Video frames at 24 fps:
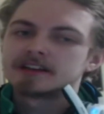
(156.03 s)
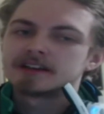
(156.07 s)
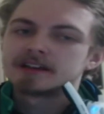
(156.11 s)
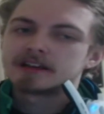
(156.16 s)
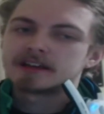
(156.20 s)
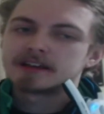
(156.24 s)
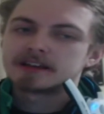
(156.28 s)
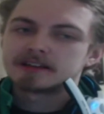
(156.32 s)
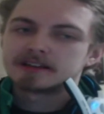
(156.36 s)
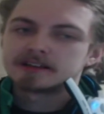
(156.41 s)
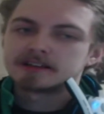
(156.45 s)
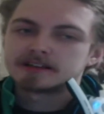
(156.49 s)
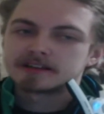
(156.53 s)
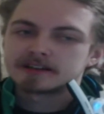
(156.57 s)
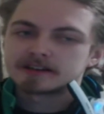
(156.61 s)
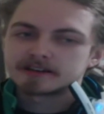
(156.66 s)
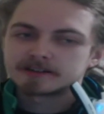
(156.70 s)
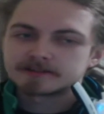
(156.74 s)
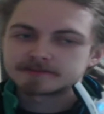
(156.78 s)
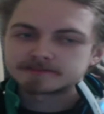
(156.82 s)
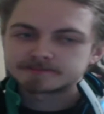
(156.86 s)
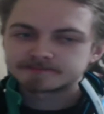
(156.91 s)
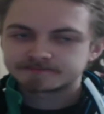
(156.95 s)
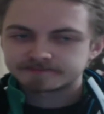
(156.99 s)
And
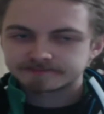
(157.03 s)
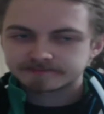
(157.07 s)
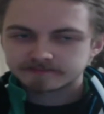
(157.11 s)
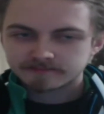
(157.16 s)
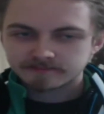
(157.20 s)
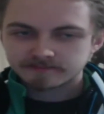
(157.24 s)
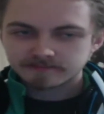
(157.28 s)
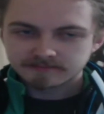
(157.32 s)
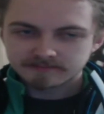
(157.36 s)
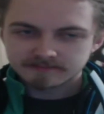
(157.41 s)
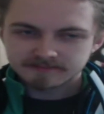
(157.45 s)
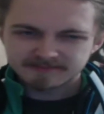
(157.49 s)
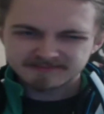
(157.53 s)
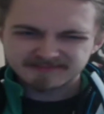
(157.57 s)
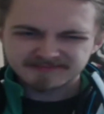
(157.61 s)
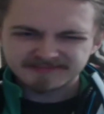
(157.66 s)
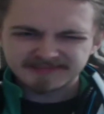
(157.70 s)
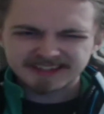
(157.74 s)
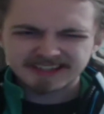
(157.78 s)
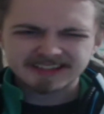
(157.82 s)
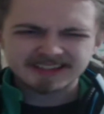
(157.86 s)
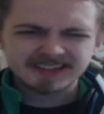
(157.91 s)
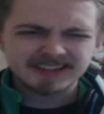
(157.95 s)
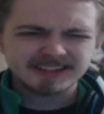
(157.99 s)
um,
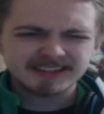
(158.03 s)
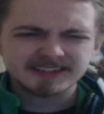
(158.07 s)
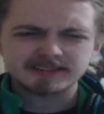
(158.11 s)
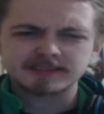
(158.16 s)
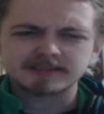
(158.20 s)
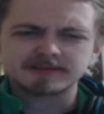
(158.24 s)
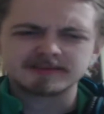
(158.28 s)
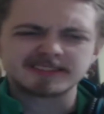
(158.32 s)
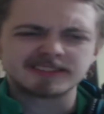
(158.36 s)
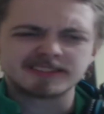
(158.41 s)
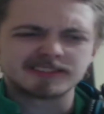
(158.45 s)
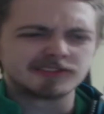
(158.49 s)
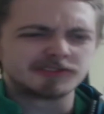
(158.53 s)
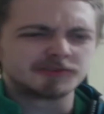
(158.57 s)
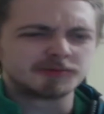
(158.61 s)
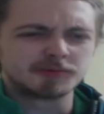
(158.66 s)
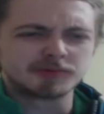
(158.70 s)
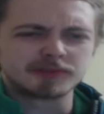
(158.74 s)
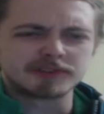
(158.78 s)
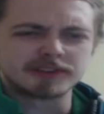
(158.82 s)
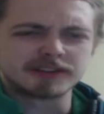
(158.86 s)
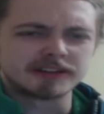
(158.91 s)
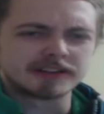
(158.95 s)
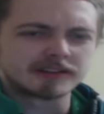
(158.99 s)
I think it's something to do
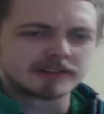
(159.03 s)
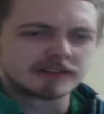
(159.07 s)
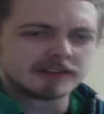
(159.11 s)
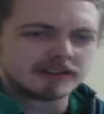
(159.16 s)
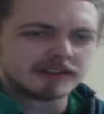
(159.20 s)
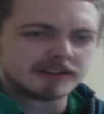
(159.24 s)
with like